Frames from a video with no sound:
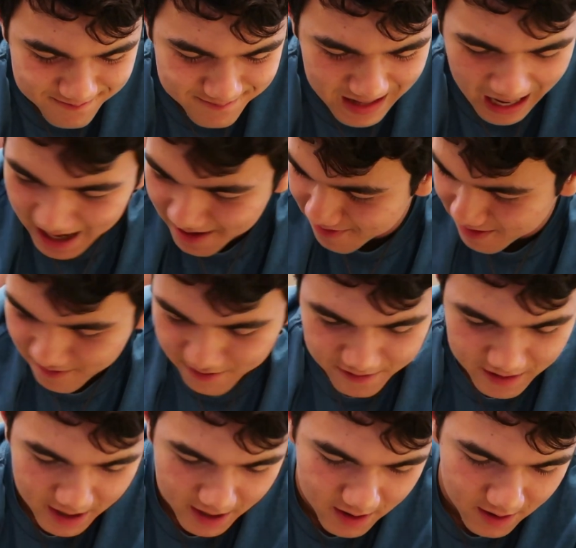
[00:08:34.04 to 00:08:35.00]
Not in this
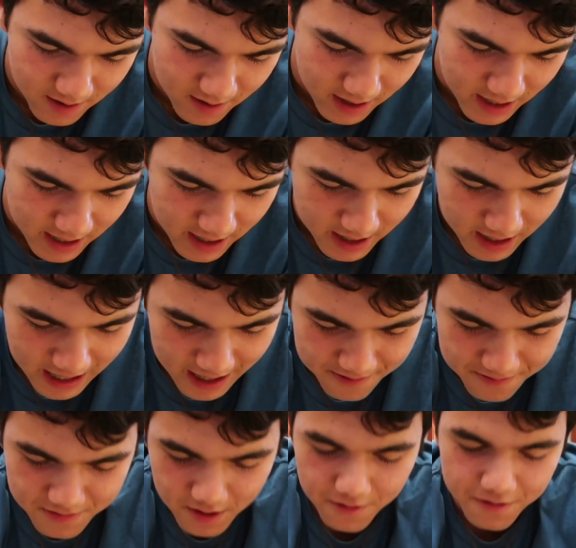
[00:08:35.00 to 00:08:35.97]
deck. I
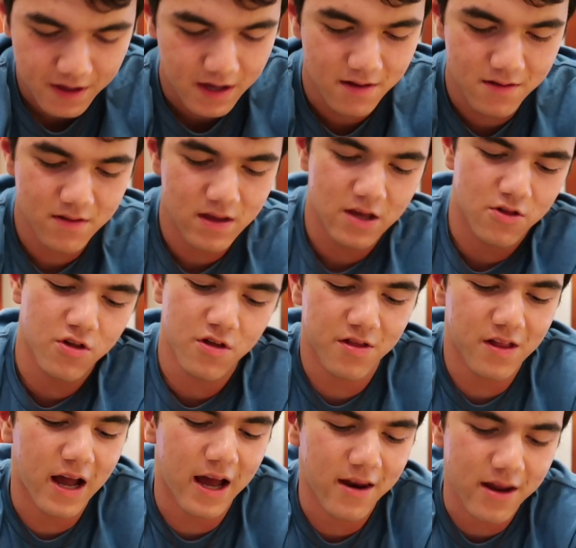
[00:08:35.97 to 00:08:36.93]
don't think it's
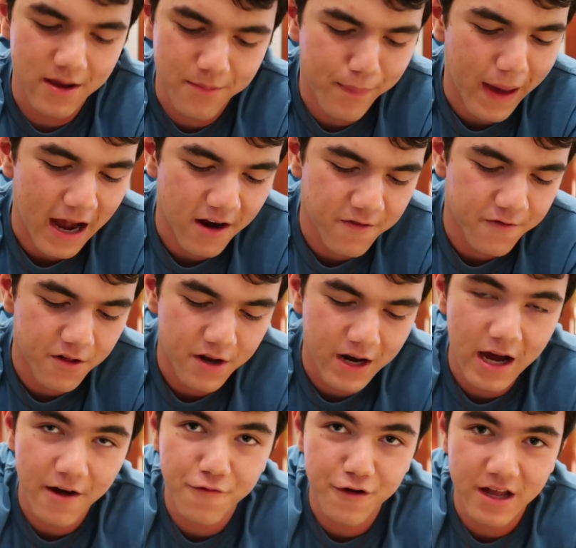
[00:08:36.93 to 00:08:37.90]
just not impactful
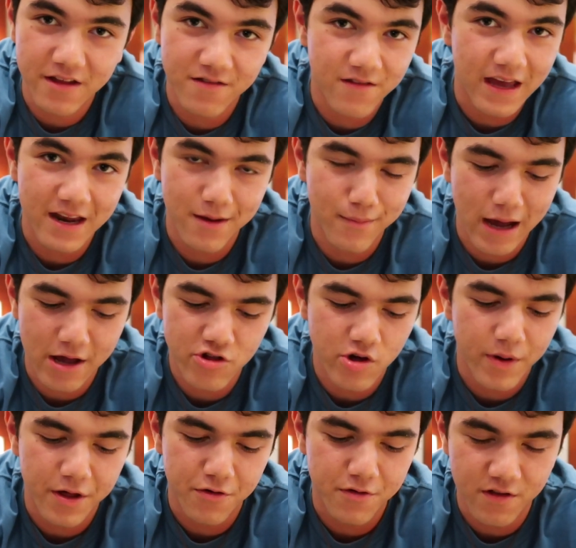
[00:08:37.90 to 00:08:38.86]
enough against any
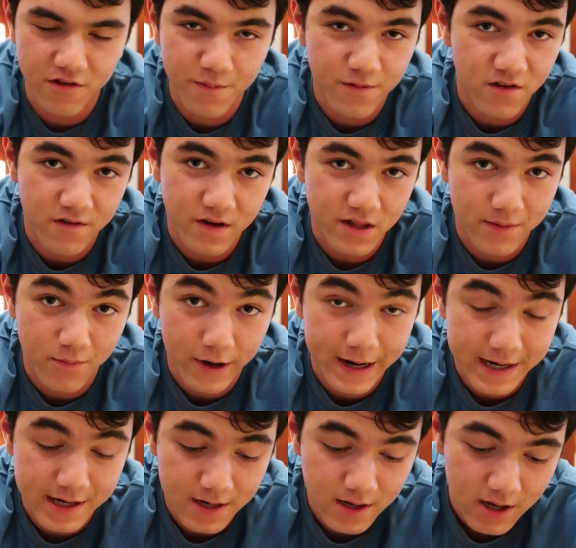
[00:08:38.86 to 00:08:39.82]
matchup other than specifically
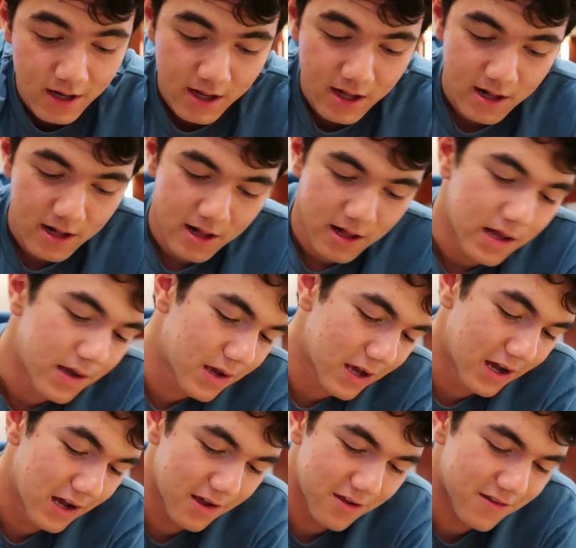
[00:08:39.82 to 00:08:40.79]
Branded.
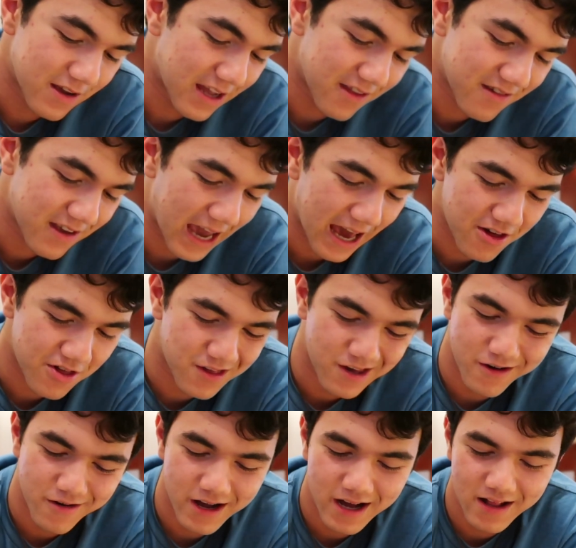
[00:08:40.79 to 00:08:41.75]
Because against
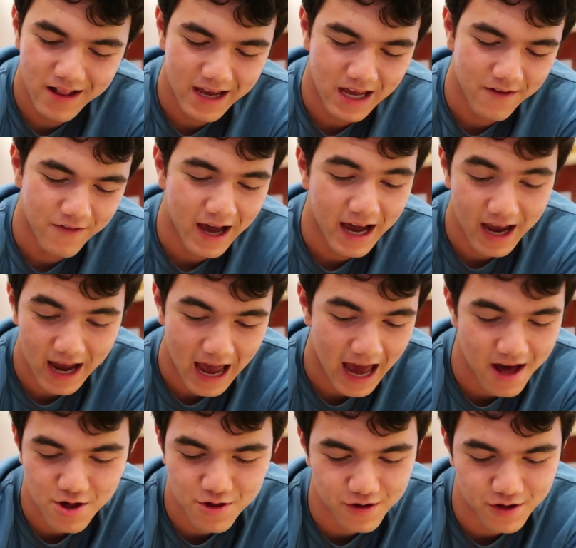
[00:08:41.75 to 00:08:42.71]
Kashtira, like if I
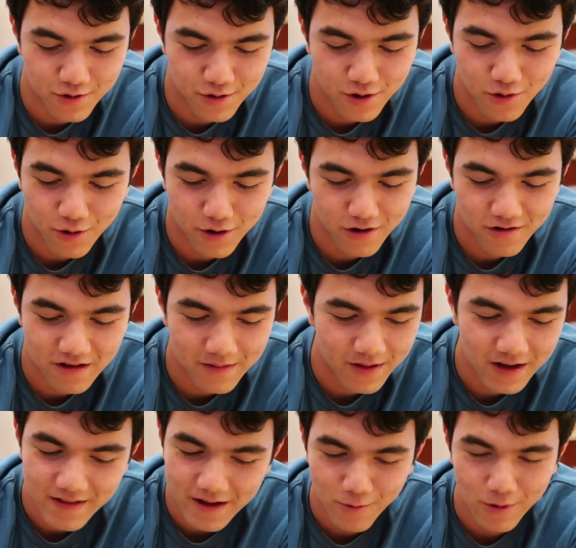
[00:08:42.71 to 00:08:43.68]
Ash the Unicorn or
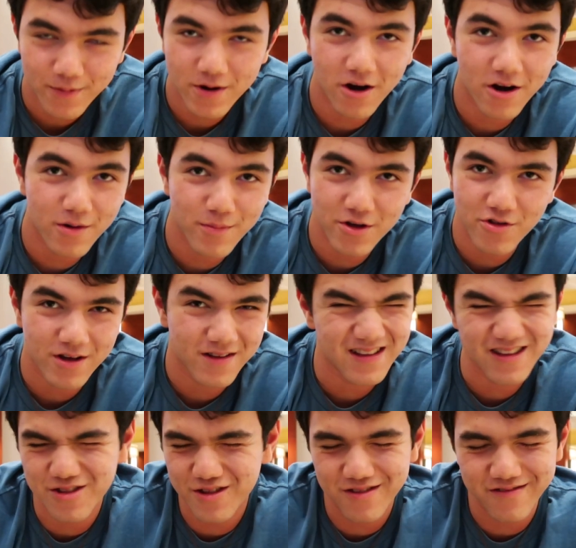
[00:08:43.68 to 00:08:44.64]
something, they rip a card out of my shape,
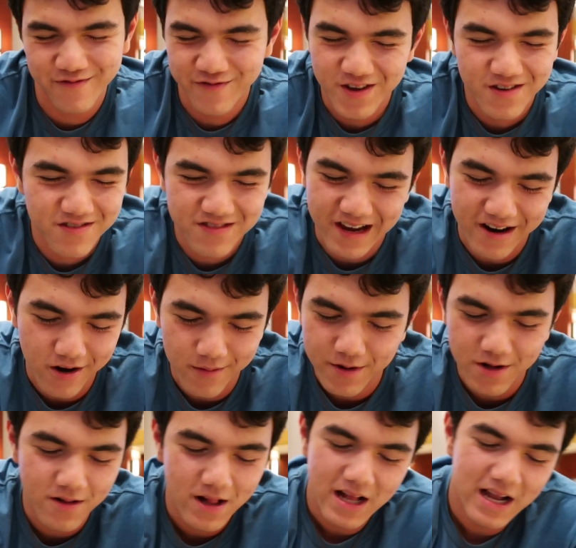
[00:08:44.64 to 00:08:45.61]
it just feels
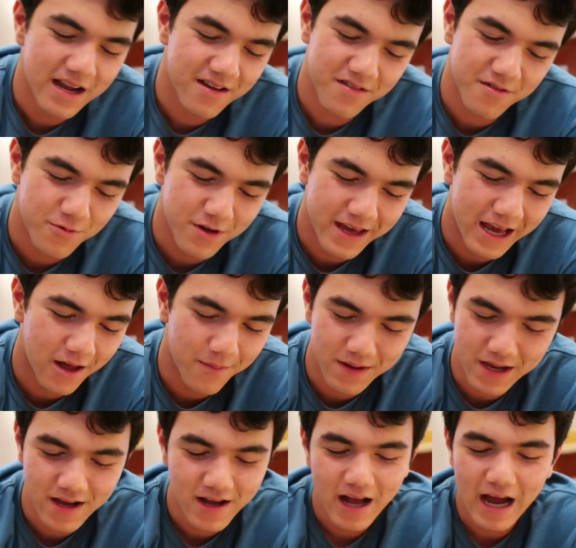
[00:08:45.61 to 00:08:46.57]
terrible. It doesn't really help
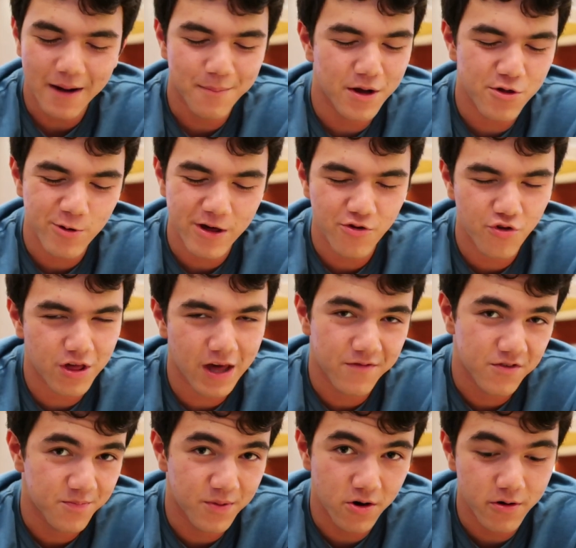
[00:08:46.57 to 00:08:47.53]
me. I'd much rather just
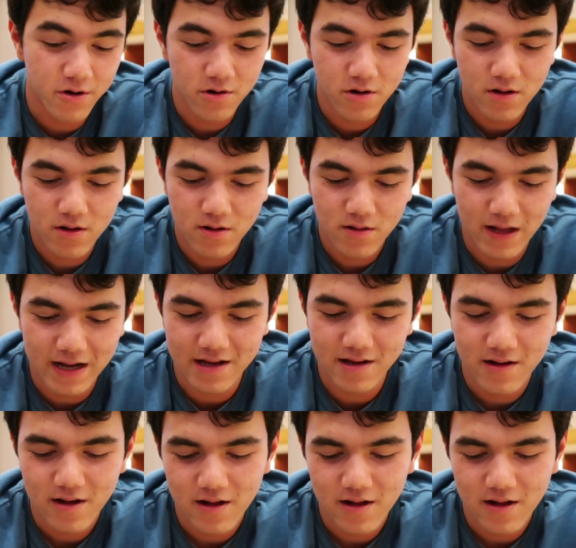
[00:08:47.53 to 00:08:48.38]
have Nibiru. Like